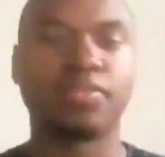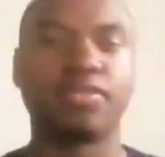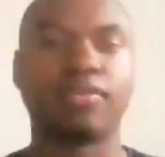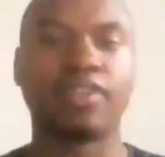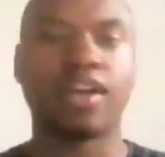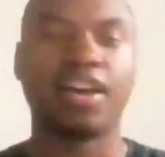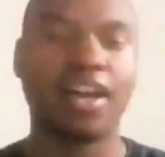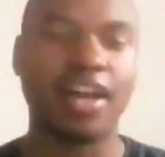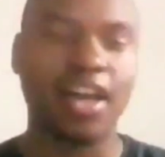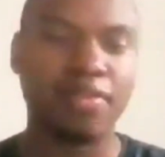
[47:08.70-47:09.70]
spirit, bro.
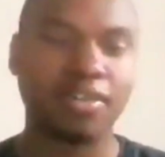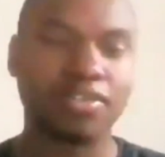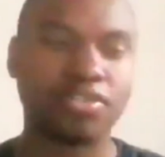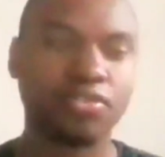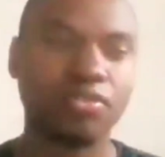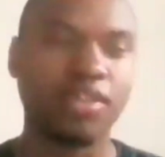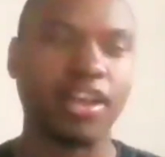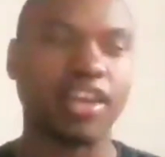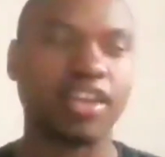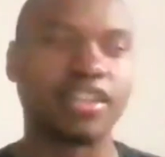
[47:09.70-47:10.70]
How about you,
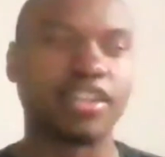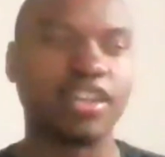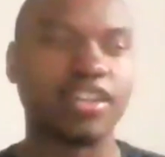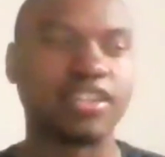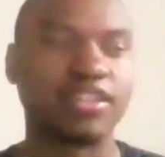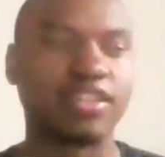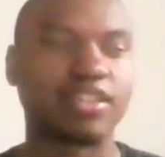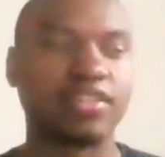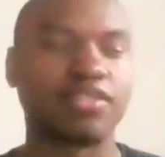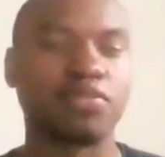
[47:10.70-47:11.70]
like in the
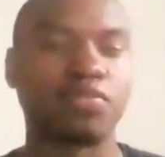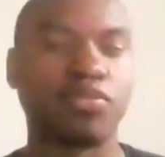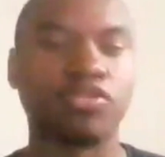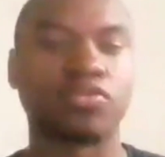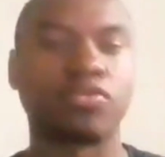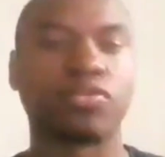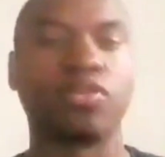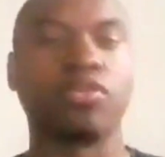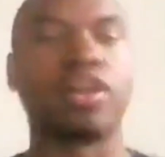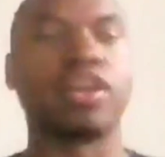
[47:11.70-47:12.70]
sense of the sports
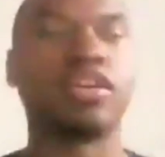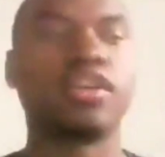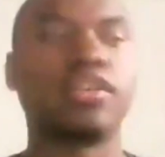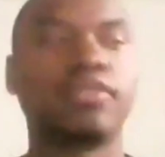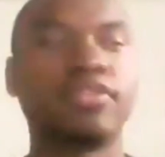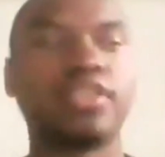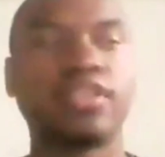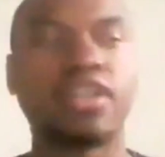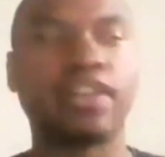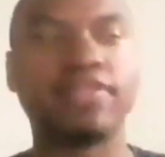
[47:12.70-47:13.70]
world, like what's a
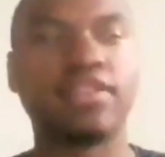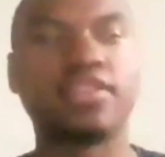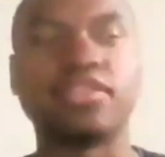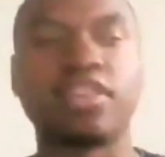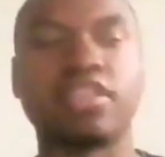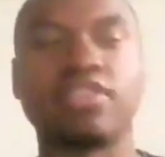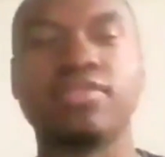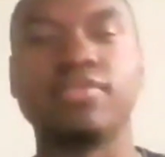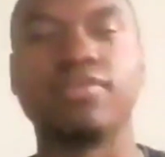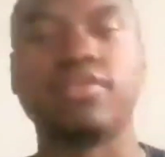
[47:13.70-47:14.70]
life lesson like
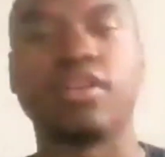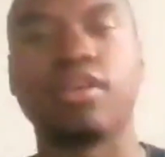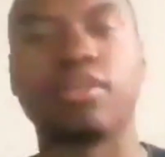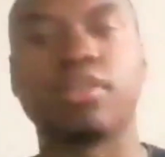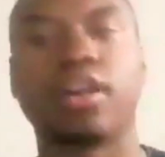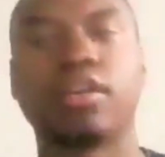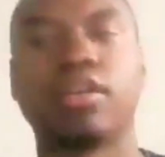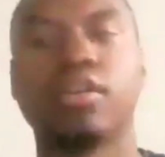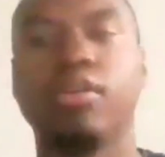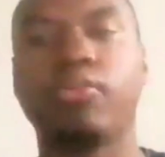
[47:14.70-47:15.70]
you've learned like
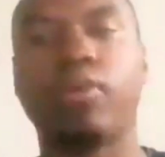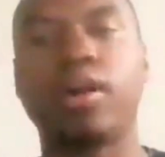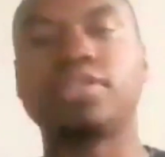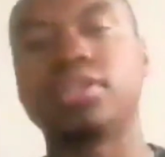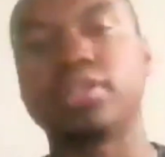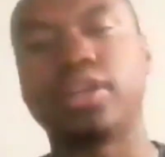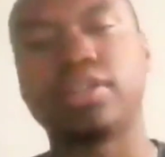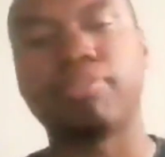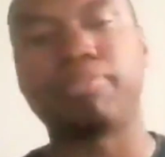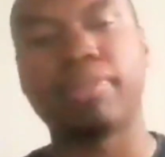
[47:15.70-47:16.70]
watching like
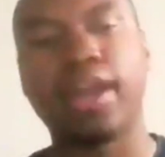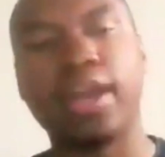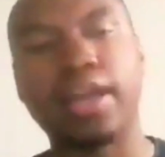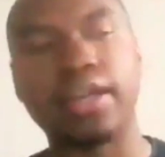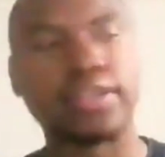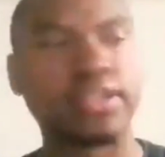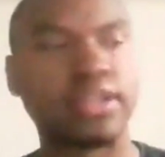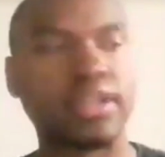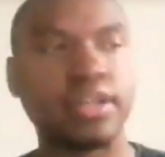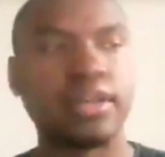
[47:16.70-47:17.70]
the past
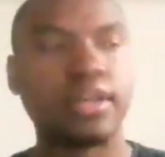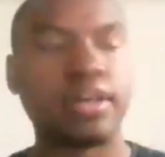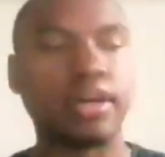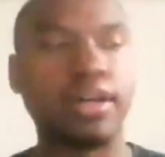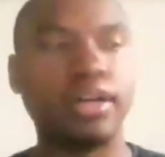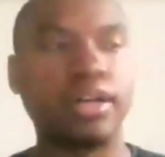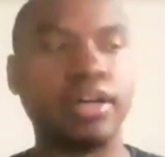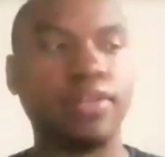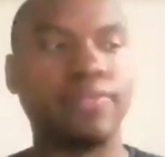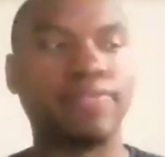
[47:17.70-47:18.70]

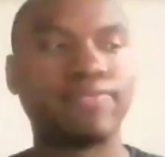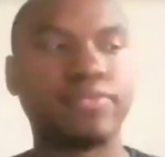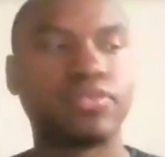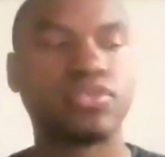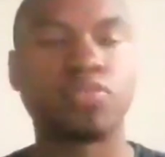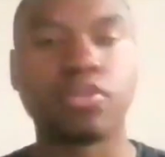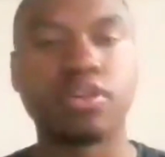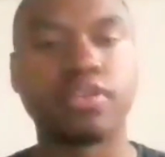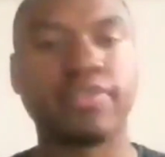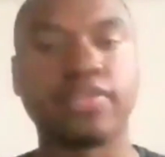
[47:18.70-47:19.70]
uh
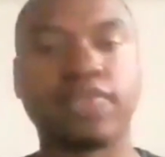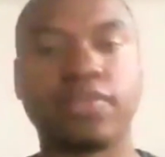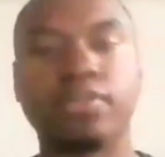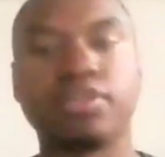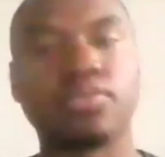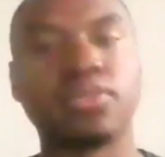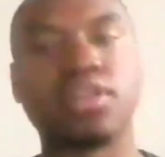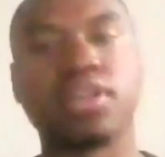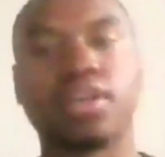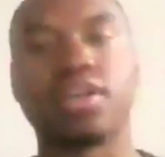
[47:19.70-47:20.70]
sporting events from this
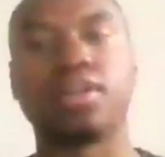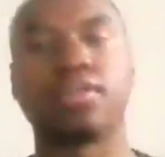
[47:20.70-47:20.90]
weekend?